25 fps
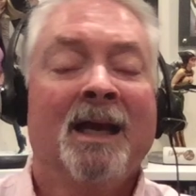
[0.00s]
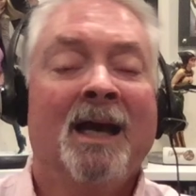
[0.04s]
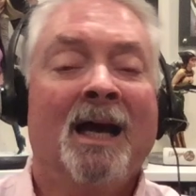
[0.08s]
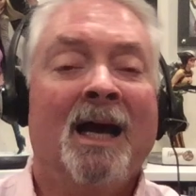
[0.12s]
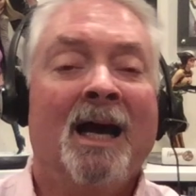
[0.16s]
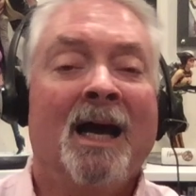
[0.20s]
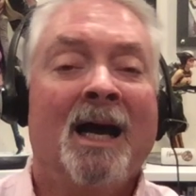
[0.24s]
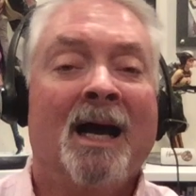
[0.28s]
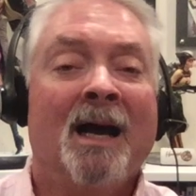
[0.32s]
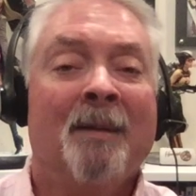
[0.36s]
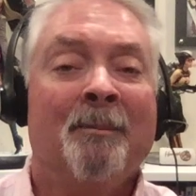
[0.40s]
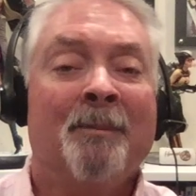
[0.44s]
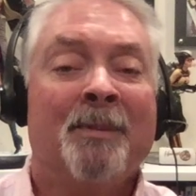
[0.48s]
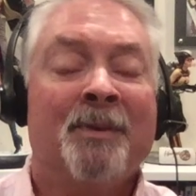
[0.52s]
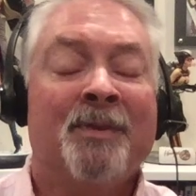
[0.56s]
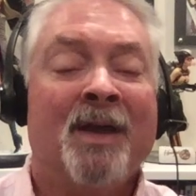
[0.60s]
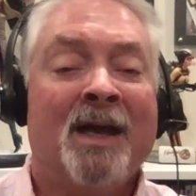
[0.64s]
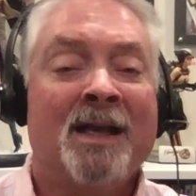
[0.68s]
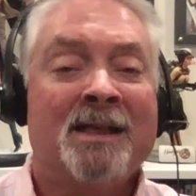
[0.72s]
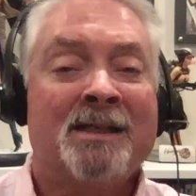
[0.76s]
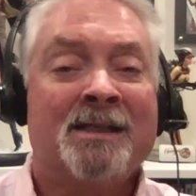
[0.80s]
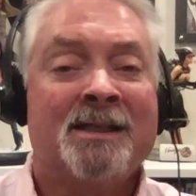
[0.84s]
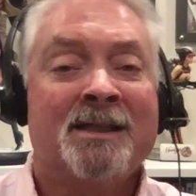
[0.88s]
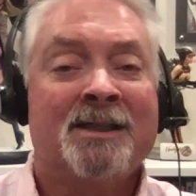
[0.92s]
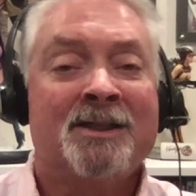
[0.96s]
Uh, but
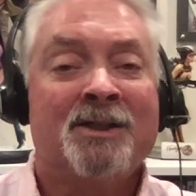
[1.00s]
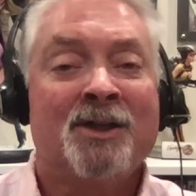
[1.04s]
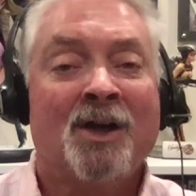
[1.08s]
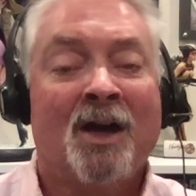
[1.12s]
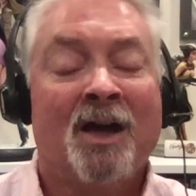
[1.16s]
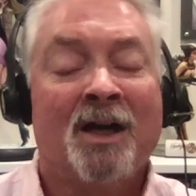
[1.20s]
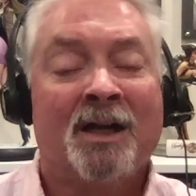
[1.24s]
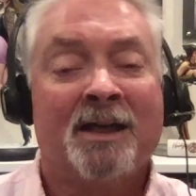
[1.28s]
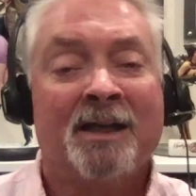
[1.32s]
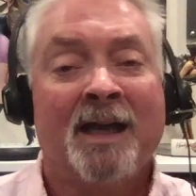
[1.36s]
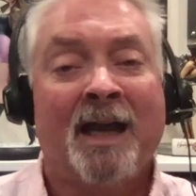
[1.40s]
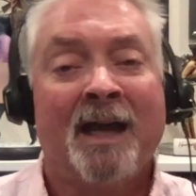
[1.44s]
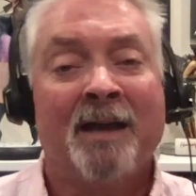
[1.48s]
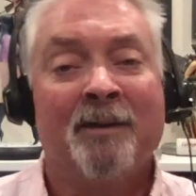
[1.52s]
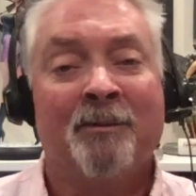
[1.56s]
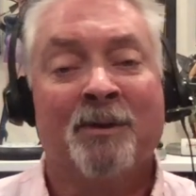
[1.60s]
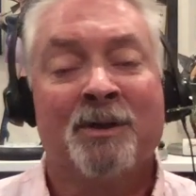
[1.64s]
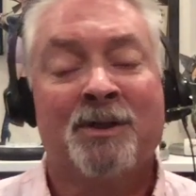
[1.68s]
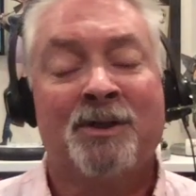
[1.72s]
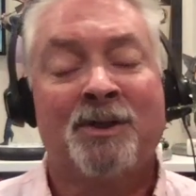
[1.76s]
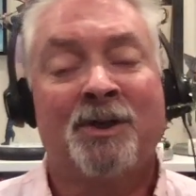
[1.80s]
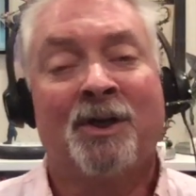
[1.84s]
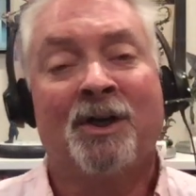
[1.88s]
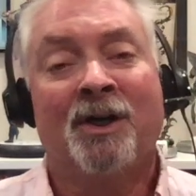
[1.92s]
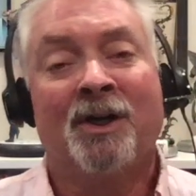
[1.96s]
that's The Dark Knight
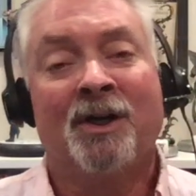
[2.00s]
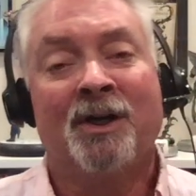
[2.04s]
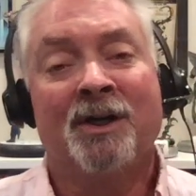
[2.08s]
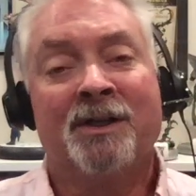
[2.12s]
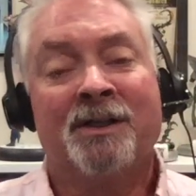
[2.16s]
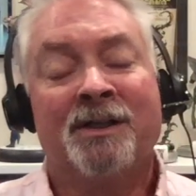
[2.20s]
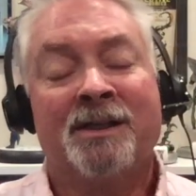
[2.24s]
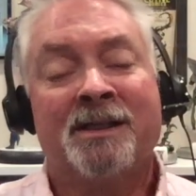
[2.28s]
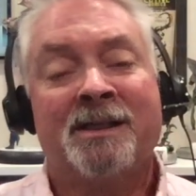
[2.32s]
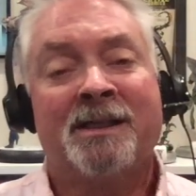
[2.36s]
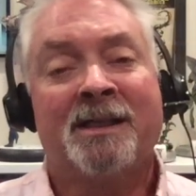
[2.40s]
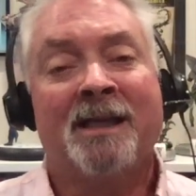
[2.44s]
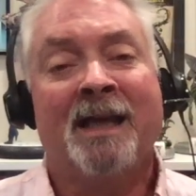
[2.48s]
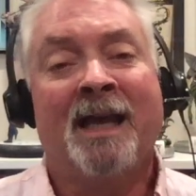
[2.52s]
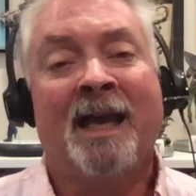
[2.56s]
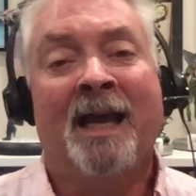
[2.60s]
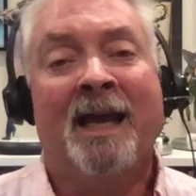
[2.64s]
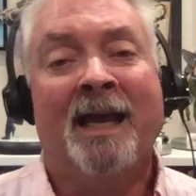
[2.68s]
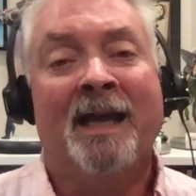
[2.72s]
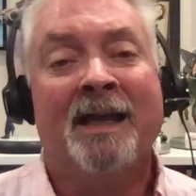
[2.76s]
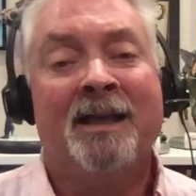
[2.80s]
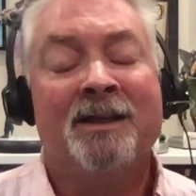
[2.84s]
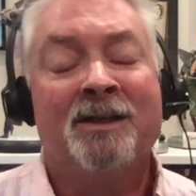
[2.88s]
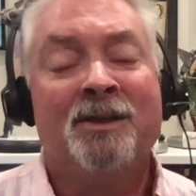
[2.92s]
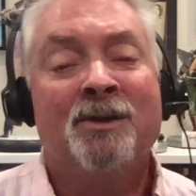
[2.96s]
Returns,
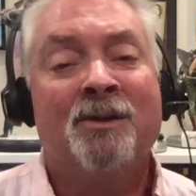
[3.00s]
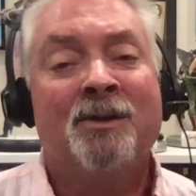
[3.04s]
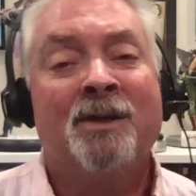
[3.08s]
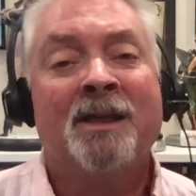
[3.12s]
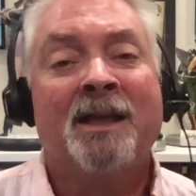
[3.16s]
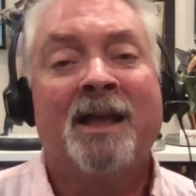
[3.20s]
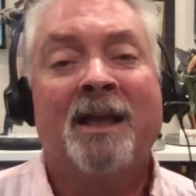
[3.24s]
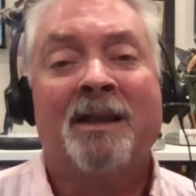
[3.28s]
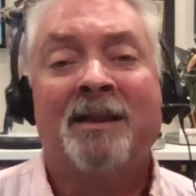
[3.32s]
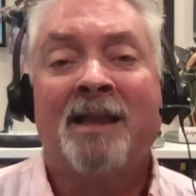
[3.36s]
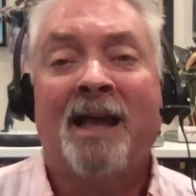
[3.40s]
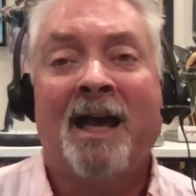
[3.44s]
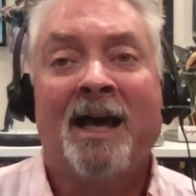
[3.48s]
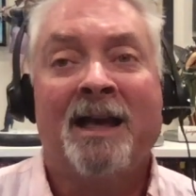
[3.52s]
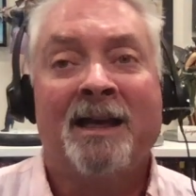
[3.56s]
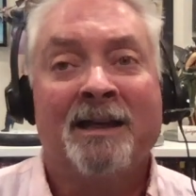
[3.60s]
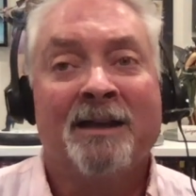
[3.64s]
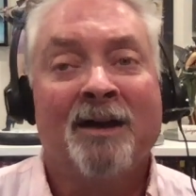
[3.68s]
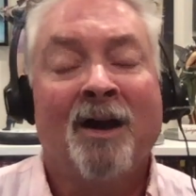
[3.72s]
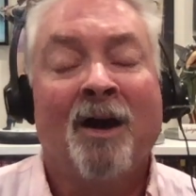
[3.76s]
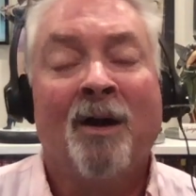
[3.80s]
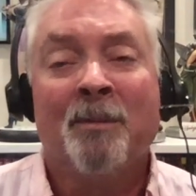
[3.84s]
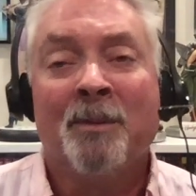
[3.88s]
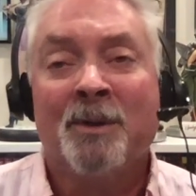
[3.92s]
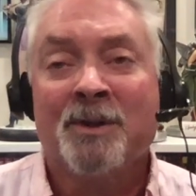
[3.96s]
and you can get that
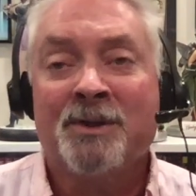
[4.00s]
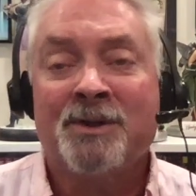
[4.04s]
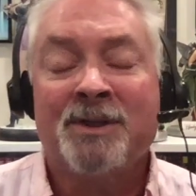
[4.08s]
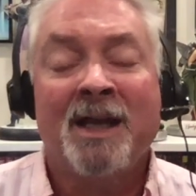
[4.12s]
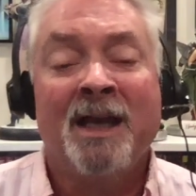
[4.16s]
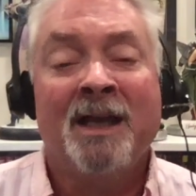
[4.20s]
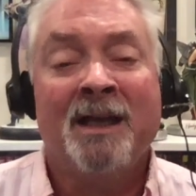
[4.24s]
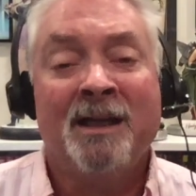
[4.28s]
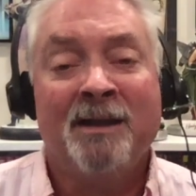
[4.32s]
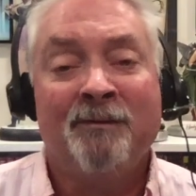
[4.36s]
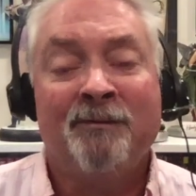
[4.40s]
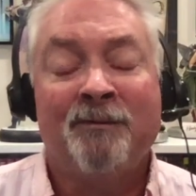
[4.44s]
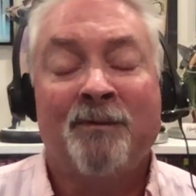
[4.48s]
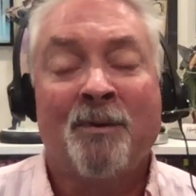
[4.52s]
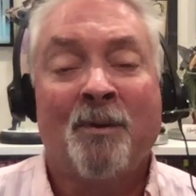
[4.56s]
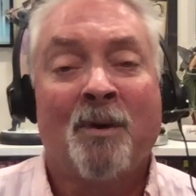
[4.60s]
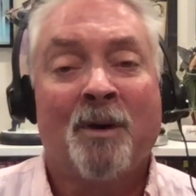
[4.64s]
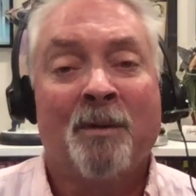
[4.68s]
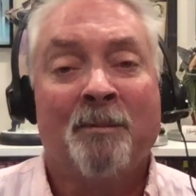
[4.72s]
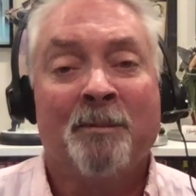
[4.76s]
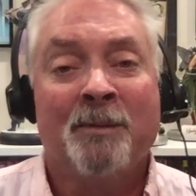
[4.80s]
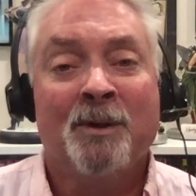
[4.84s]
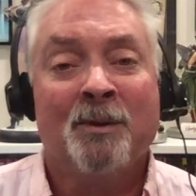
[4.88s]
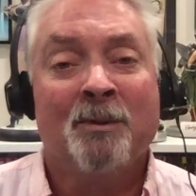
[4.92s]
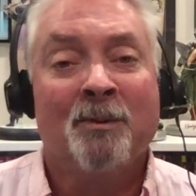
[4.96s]
in almost any
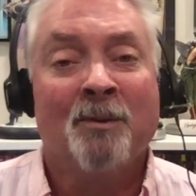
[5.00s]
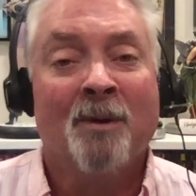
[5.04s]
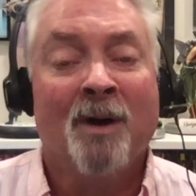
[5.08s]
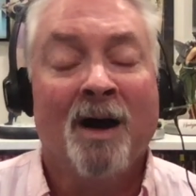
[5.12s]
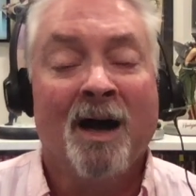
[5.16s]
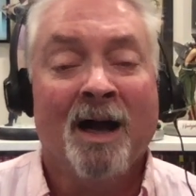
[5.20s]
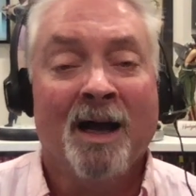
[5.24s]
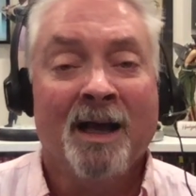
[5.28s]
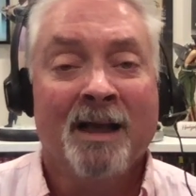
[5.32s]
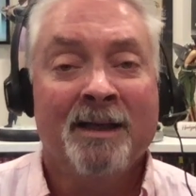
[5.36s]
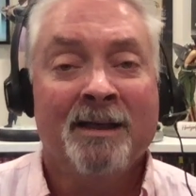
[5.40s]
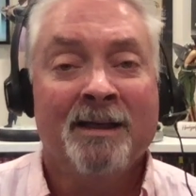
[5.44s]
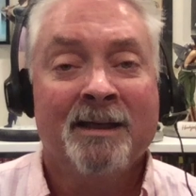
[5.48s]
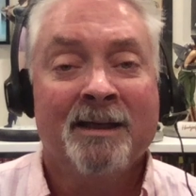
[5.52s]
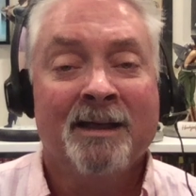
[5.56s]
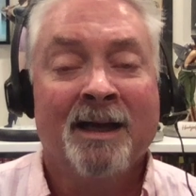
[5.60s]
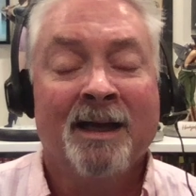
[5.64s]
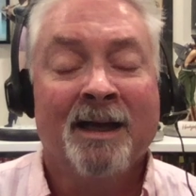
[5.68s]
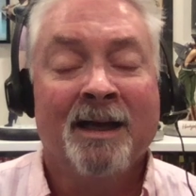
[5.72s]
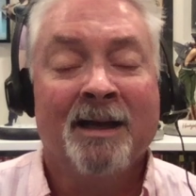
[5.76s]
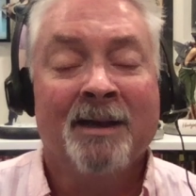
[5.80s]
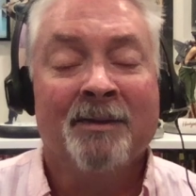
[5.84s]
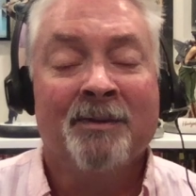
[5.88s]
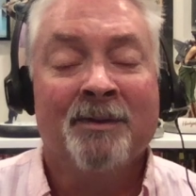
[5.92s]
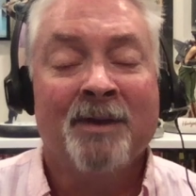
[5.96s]
form you want.
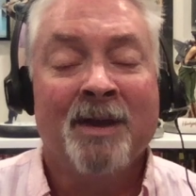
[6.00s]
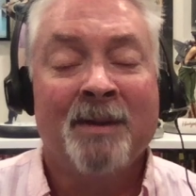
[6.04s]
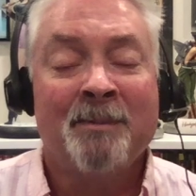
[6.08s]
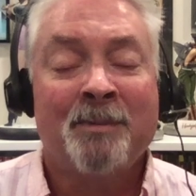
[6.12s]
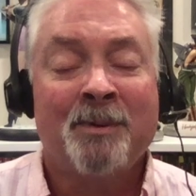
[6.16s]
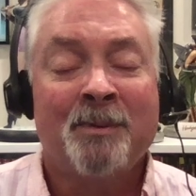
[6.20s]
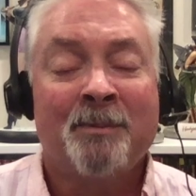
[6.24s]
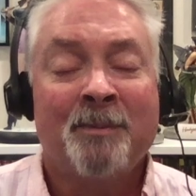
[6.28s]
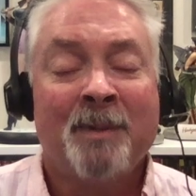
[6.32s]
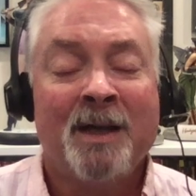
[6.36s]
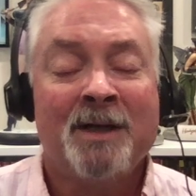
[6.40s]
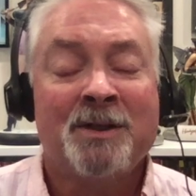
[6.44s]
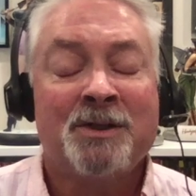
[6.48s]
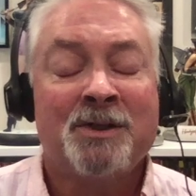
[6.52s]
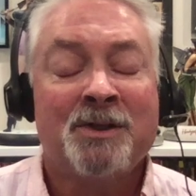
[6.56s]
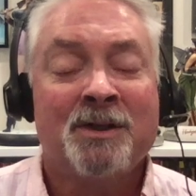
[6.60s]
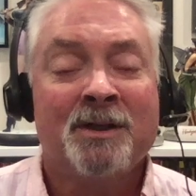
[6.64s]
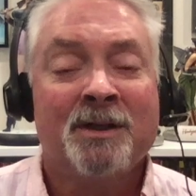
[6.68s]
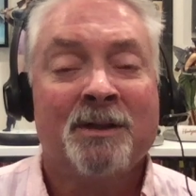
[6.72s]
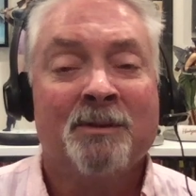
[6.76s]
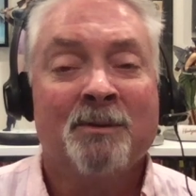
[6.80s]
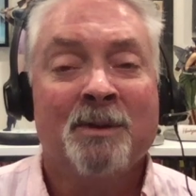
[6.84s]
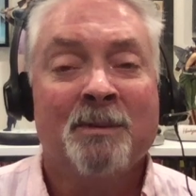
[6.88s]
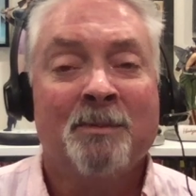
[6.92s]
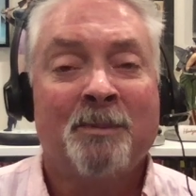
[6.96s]
Uh, they
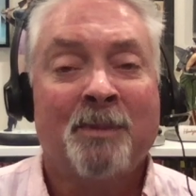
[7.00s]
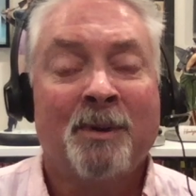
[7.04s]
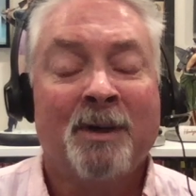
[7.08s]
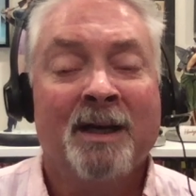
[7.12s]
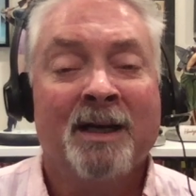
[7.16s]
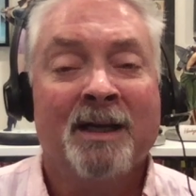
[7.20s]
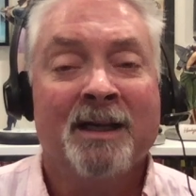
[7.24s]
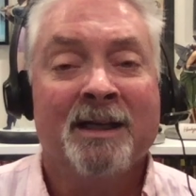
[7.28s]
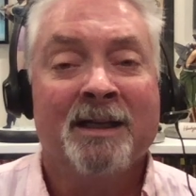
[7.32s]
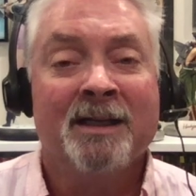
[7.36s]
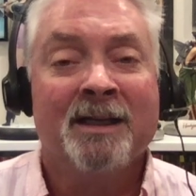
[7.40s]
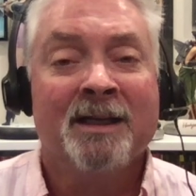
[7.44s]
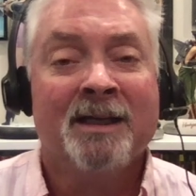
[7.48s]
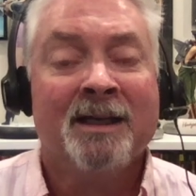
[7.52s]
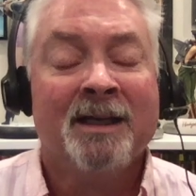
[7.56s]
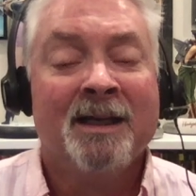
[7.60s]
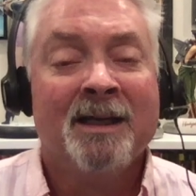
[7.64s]
perpetually reprint it.